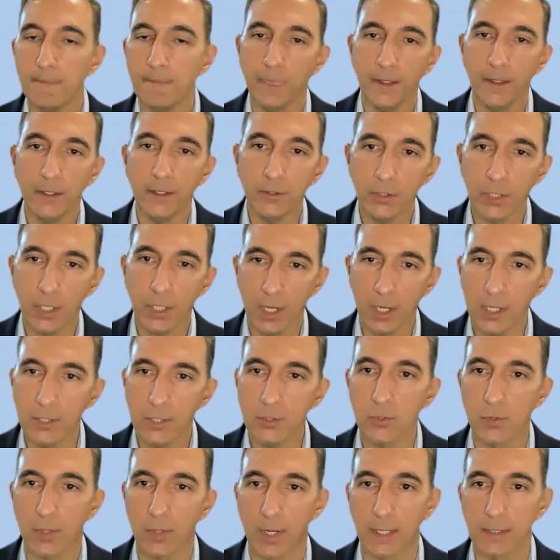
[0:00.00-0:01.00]
In
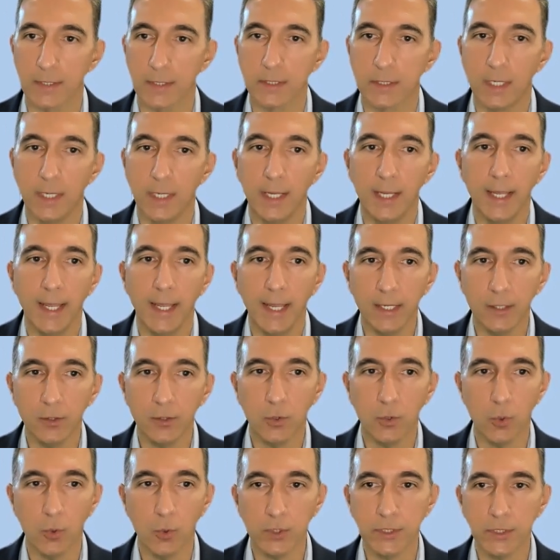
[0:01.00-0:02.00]
contrast, a
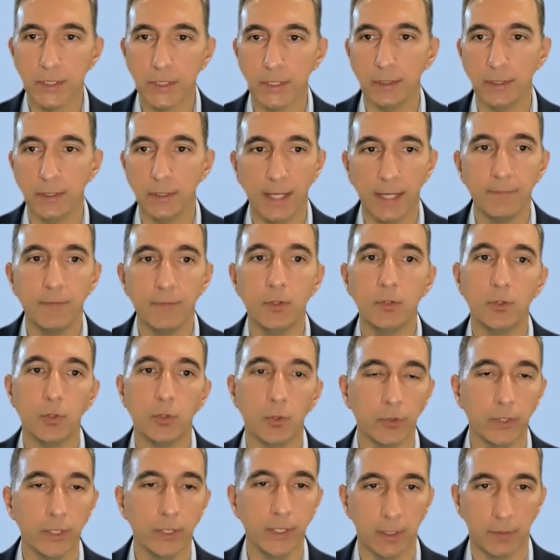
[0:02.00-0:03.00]
course-level
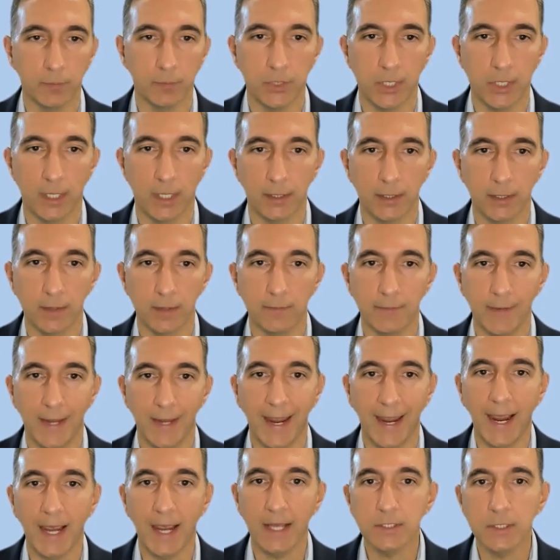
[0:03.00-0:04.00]
learning objective
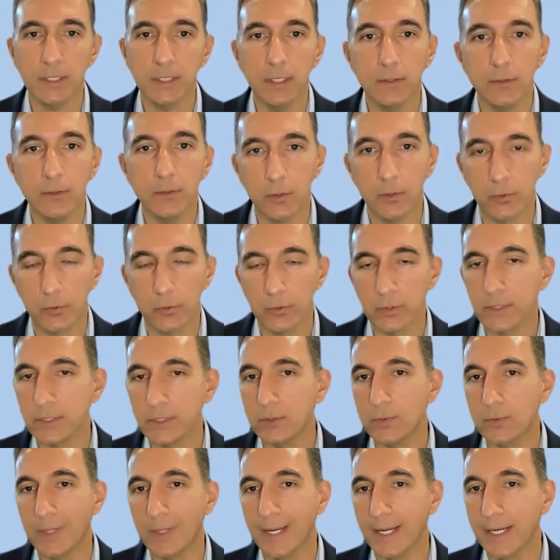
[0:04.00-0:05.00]
asking the learner
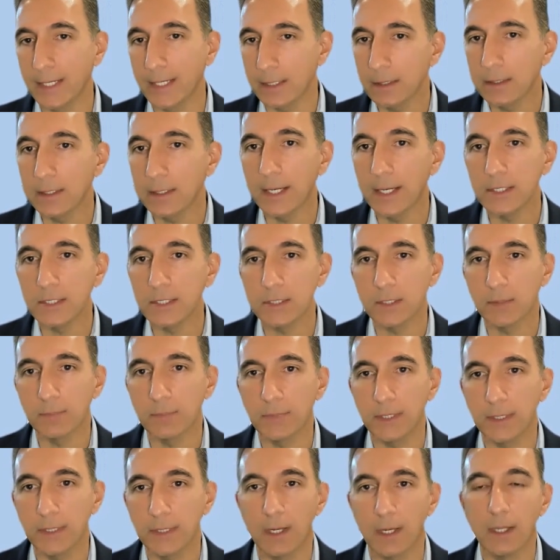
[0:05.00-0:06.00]
to analyze
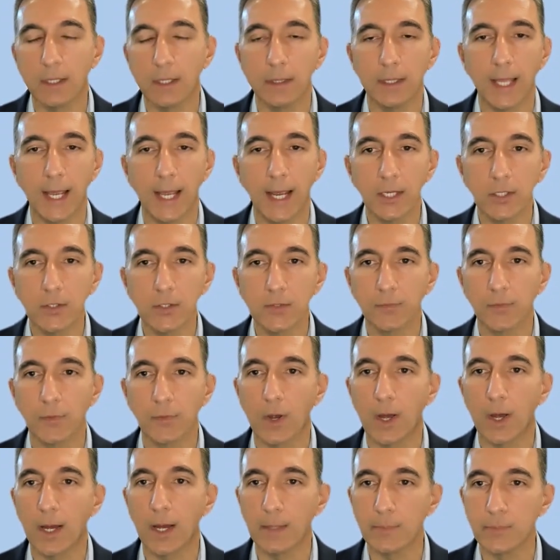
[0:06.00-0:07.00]
something allows
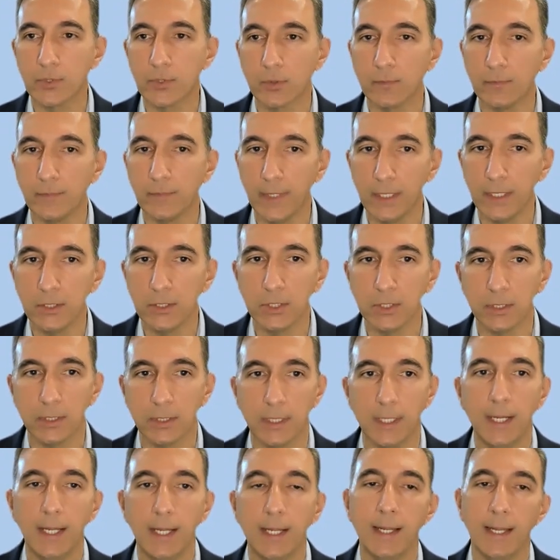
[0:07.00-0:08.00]
for
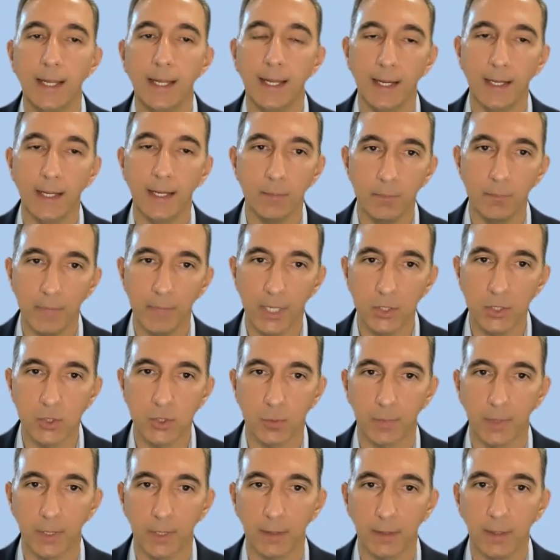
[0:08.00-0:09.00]
observation and
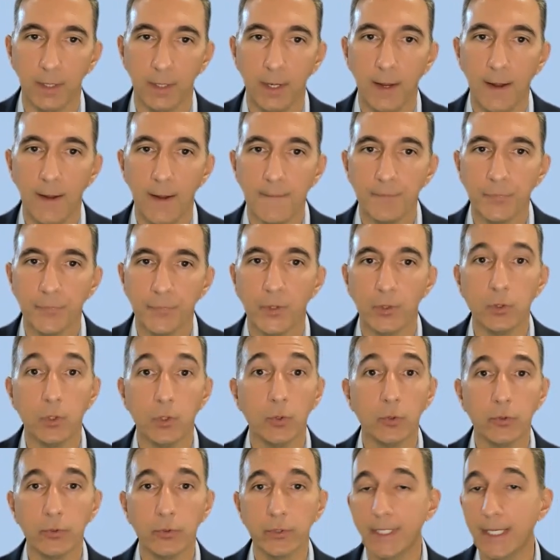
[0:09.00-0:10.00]
measurement. The
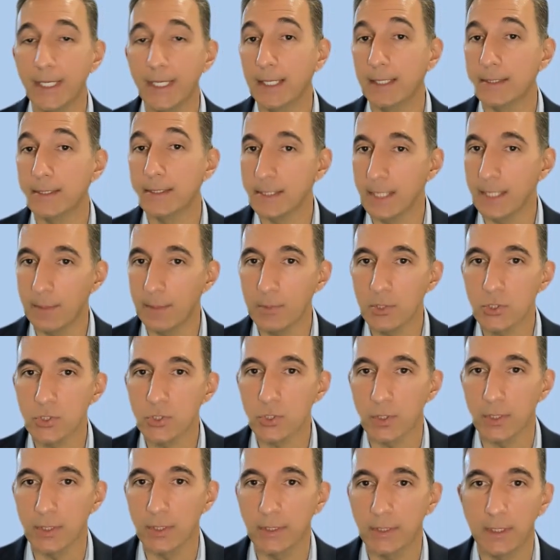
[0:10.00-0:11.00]
learner can
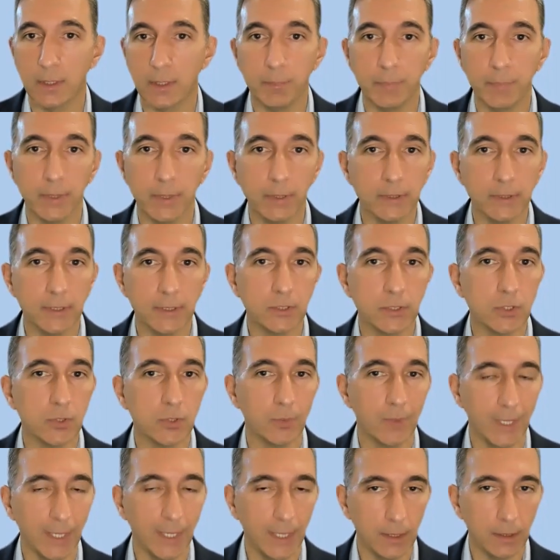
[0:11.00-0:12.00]
demonstrate the ability
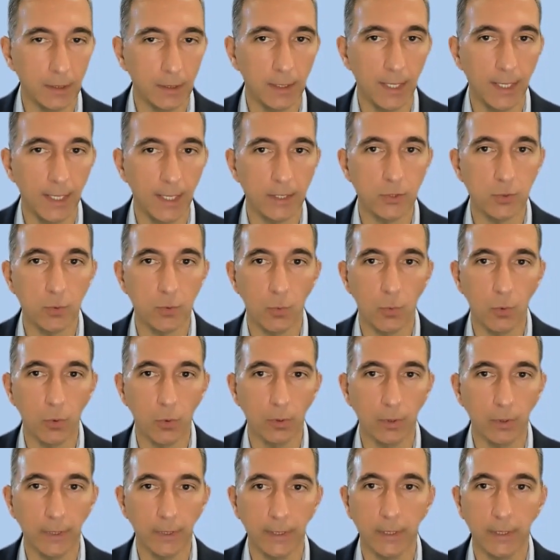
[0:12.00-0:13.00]
to analyze
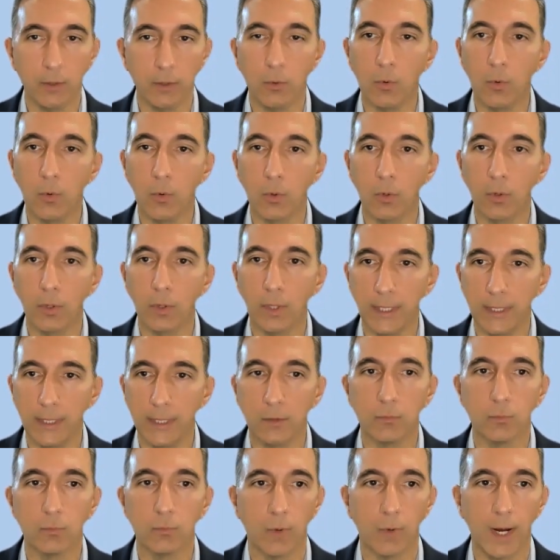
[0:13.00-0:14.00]
orally or
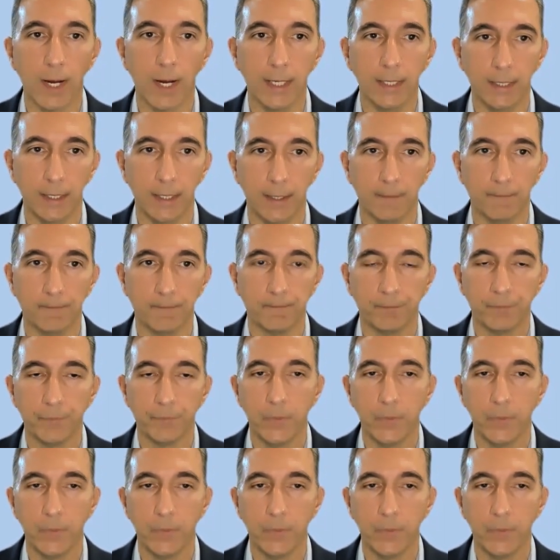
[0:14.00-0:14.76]
in writing.